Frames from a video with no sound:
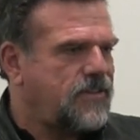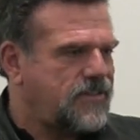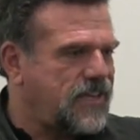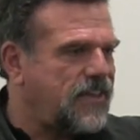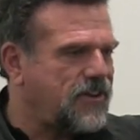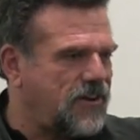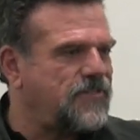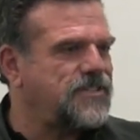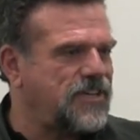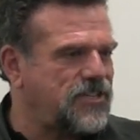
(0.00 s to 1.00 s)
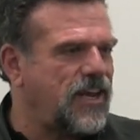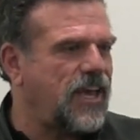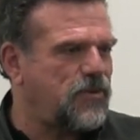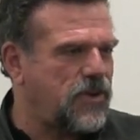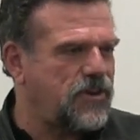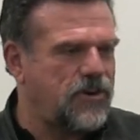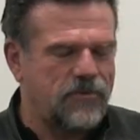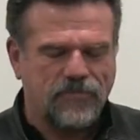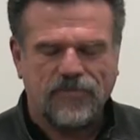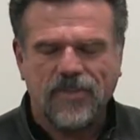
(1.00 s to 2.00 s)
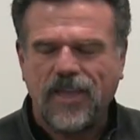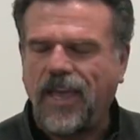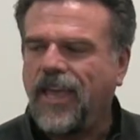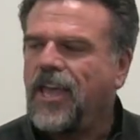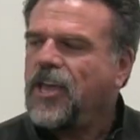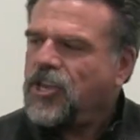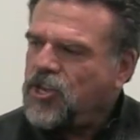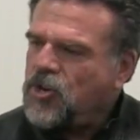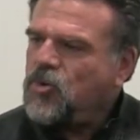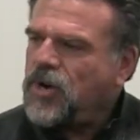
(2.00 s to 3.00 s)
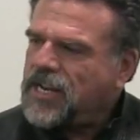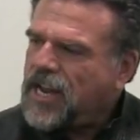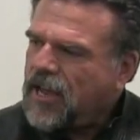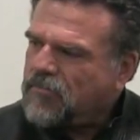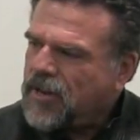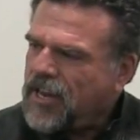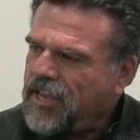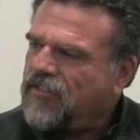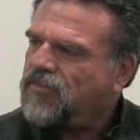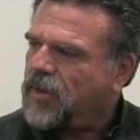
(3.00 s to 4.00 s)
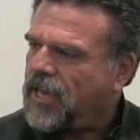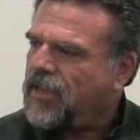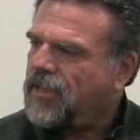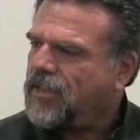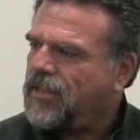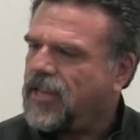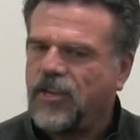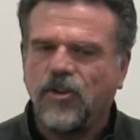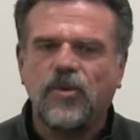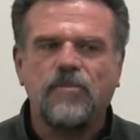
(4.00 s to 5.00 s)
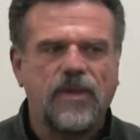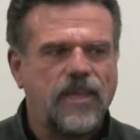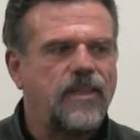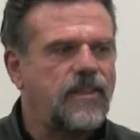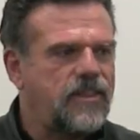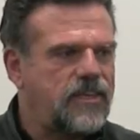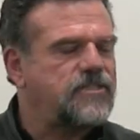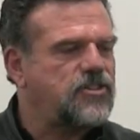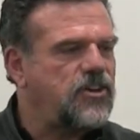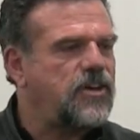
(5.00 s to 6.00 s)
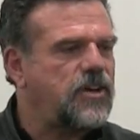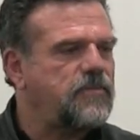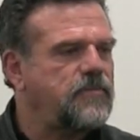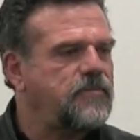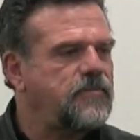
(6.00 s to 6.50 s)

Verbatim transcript: Isn't that the conversation I had with her? Okay. You would not believe me that you would be this good.